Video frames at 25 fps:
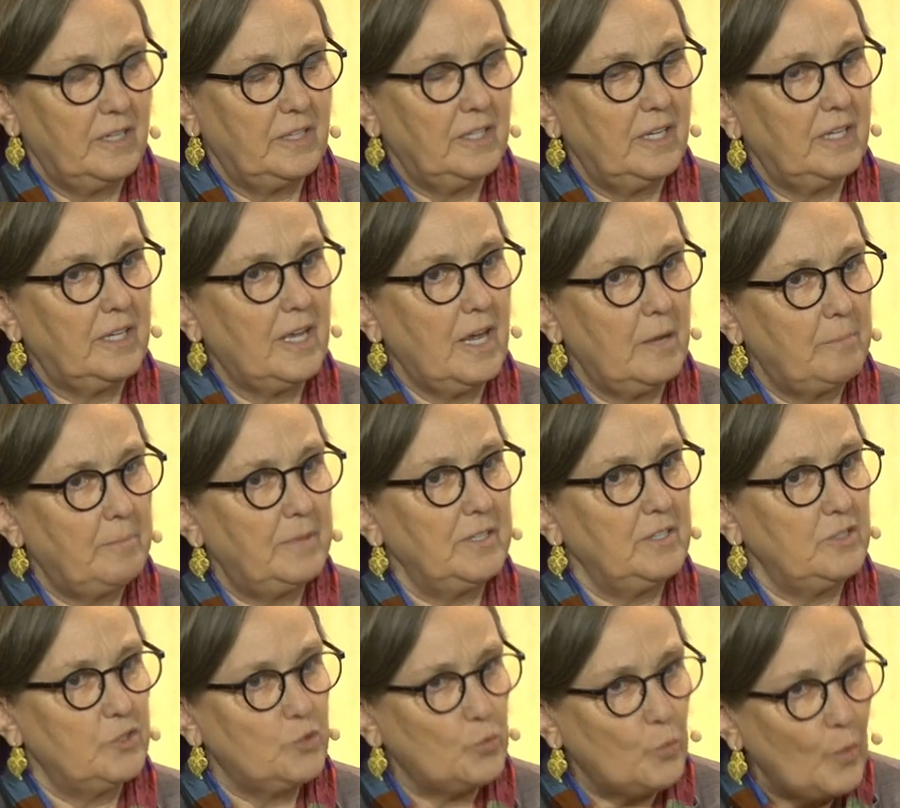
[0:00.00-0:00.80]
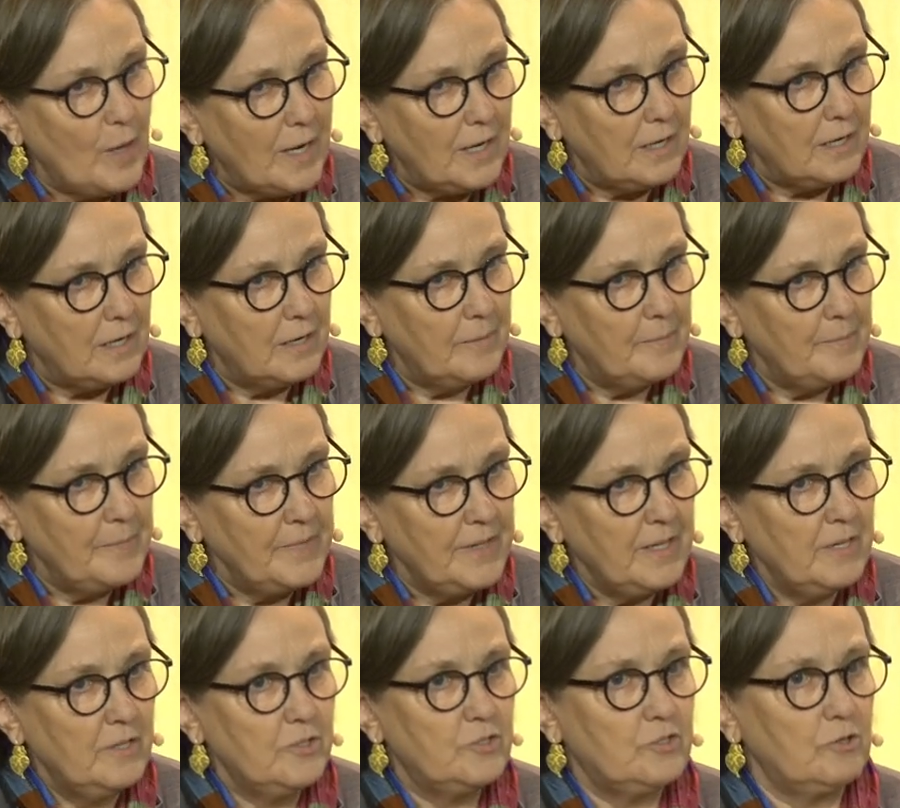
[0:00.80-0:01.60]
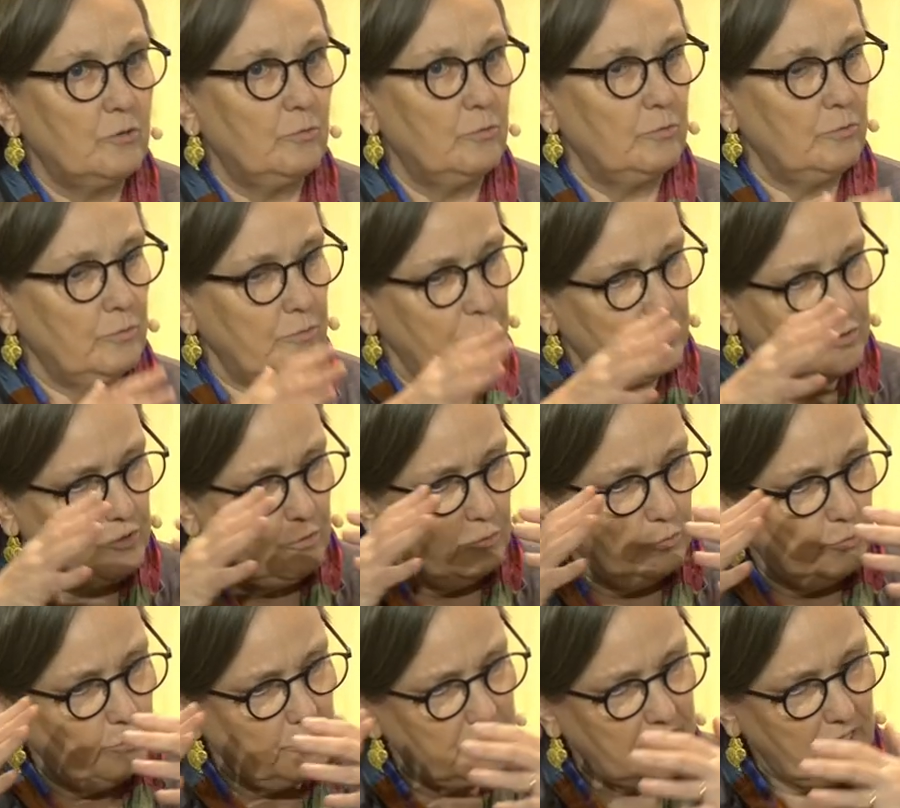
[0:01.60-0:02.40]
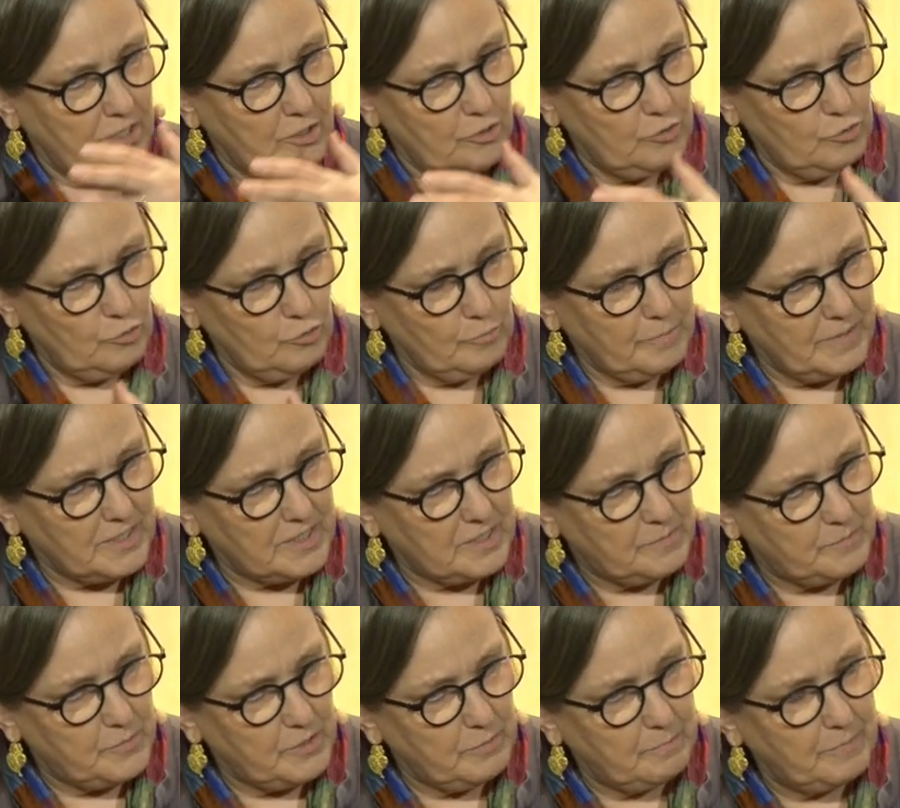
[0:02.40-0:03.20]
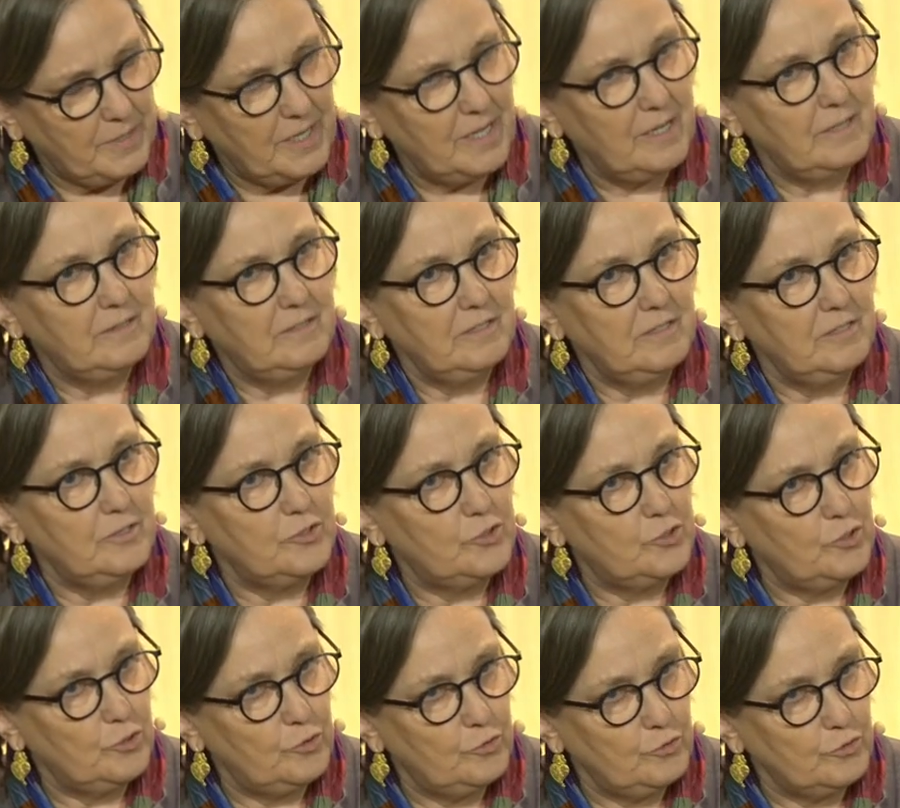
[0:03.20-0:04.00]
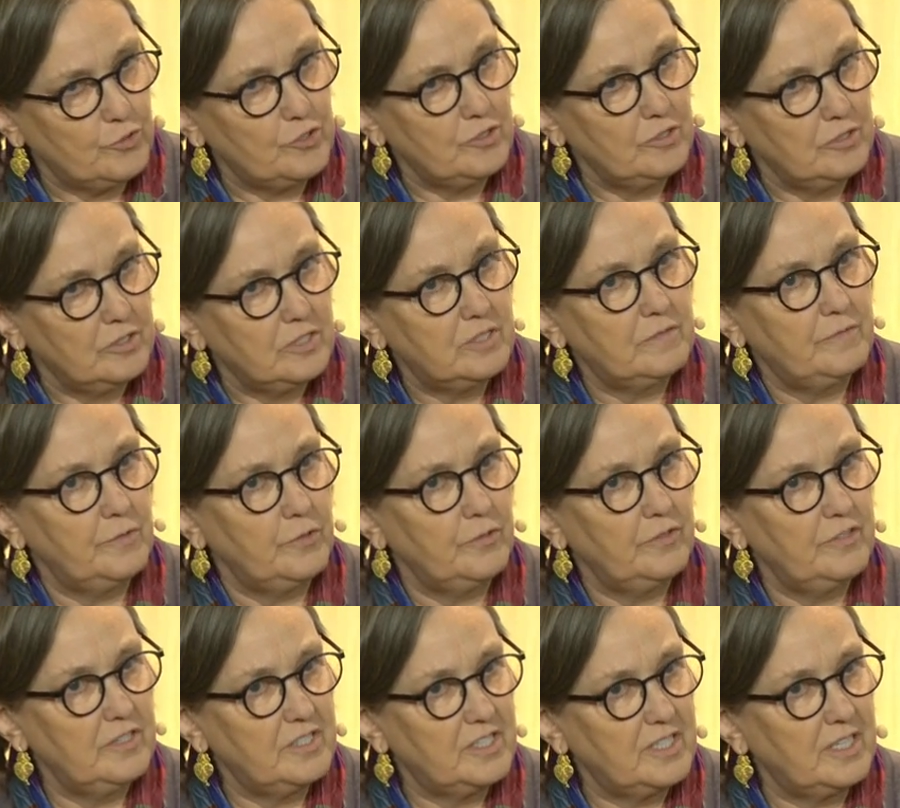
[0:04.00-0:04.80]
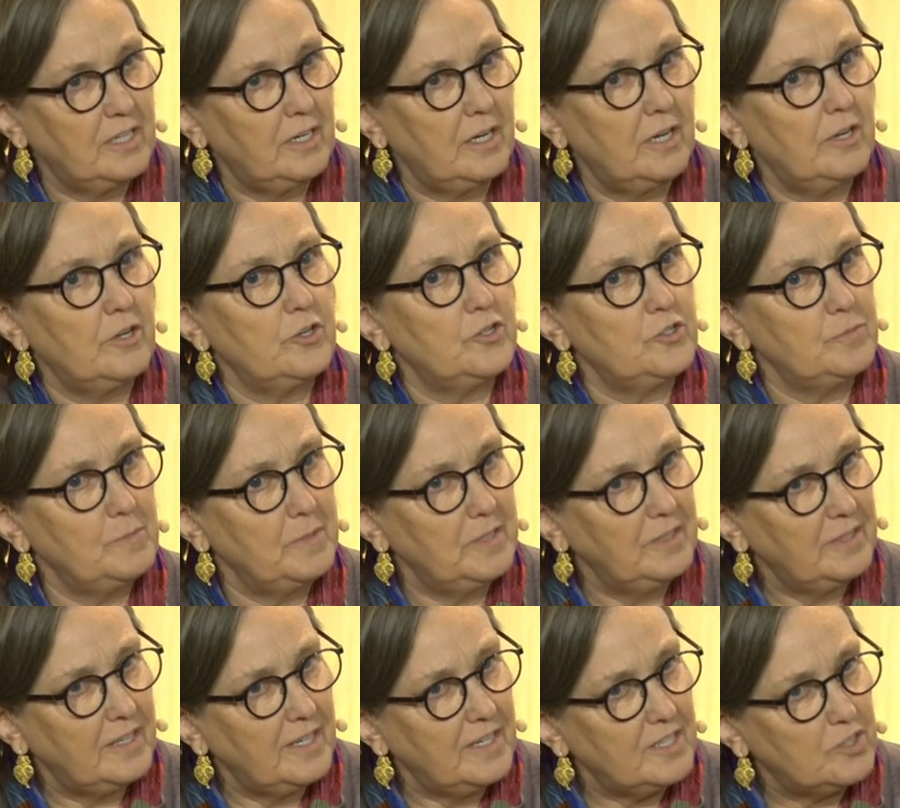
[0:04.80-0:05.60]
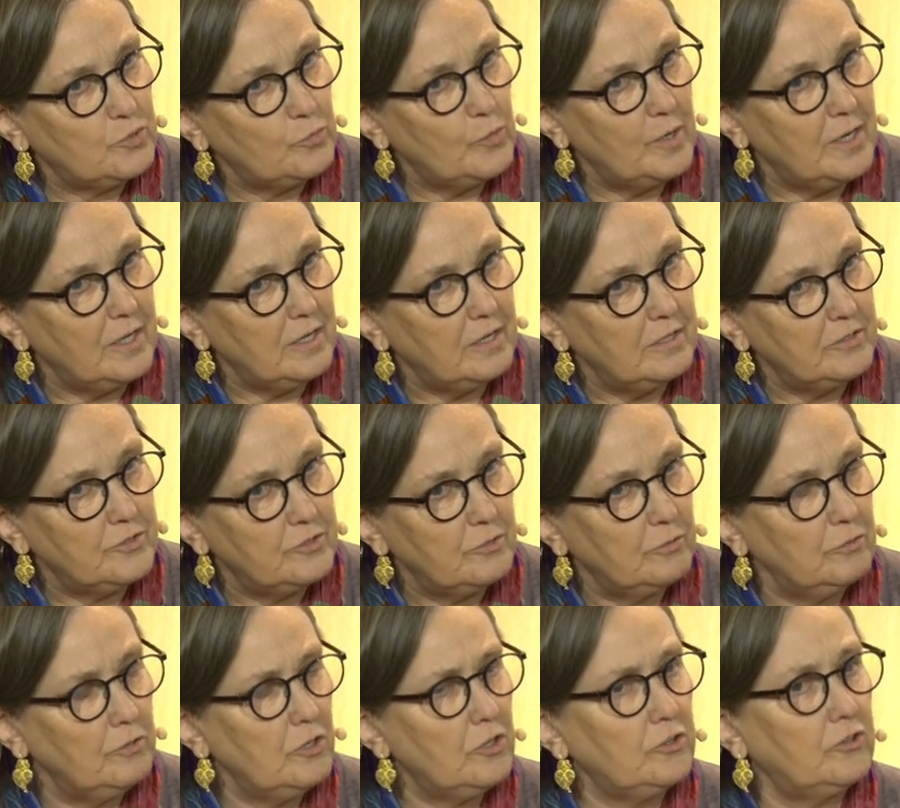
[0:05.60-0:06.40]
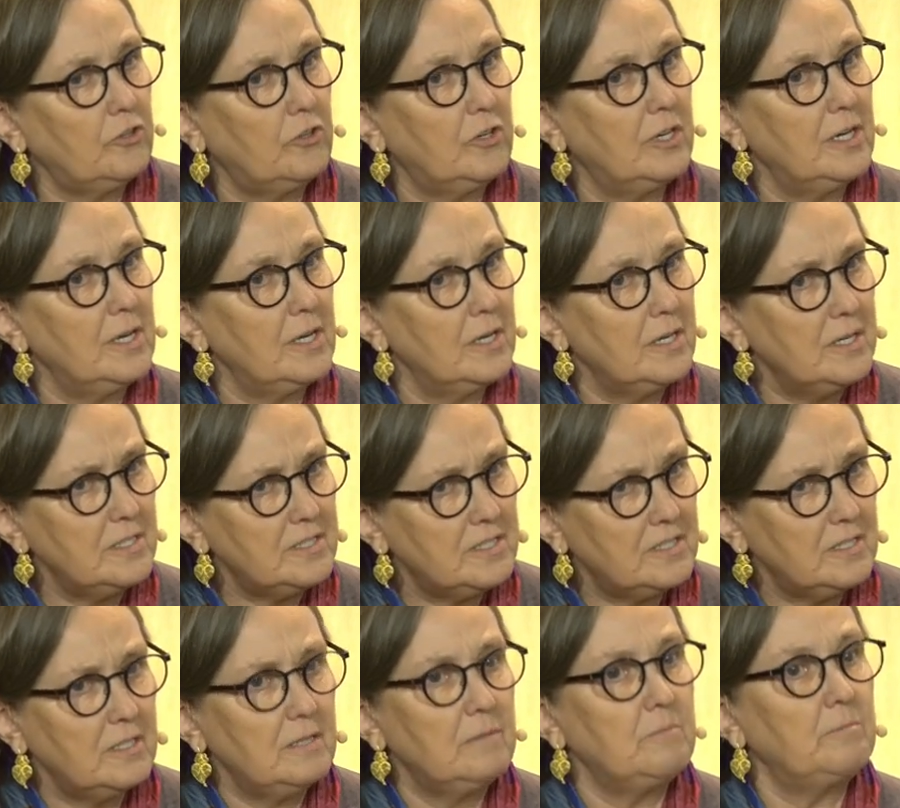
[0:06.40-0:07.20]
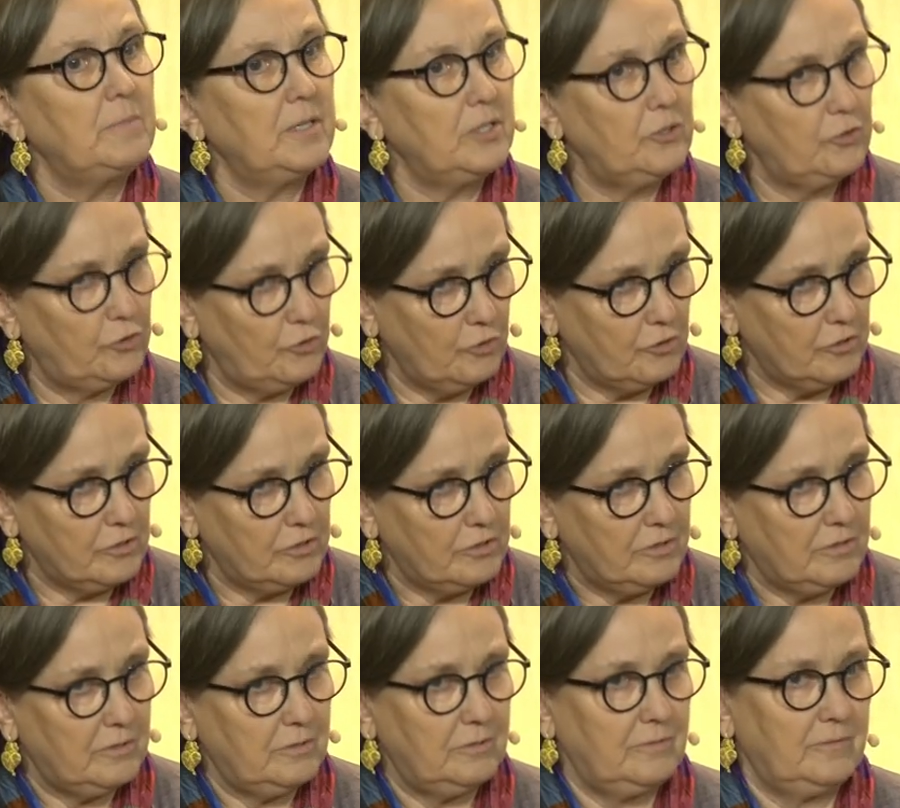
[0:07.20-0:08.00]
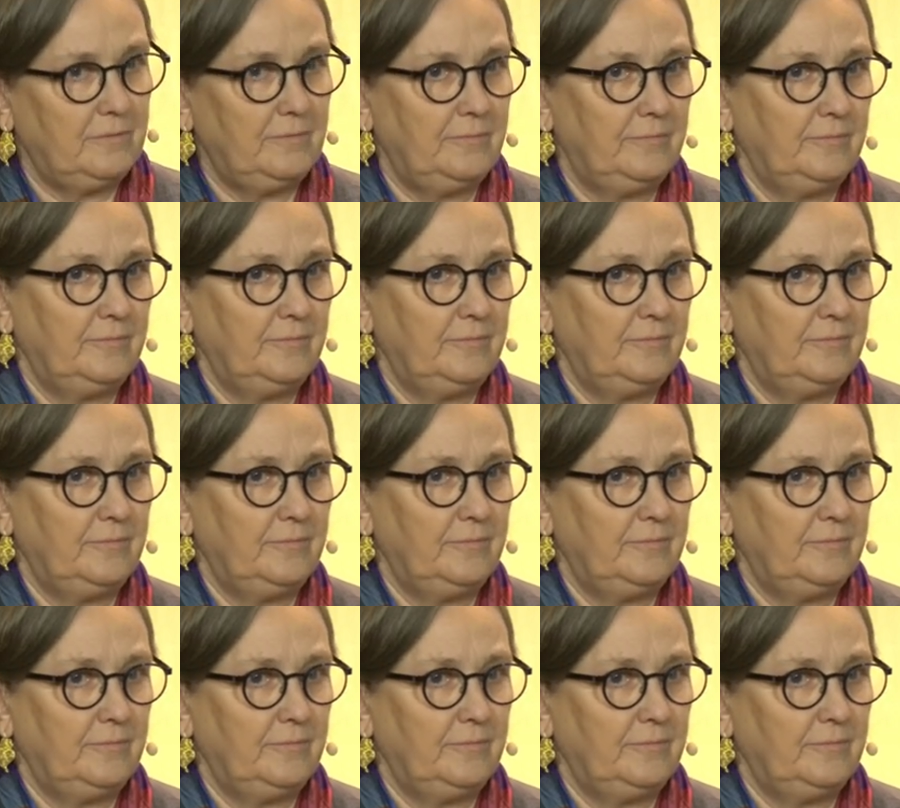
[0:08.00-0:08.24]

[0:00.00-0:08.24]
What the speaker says: that it happens well. So to say, you must prepare the institutions for this enlargement as well. So not only listen, but talk.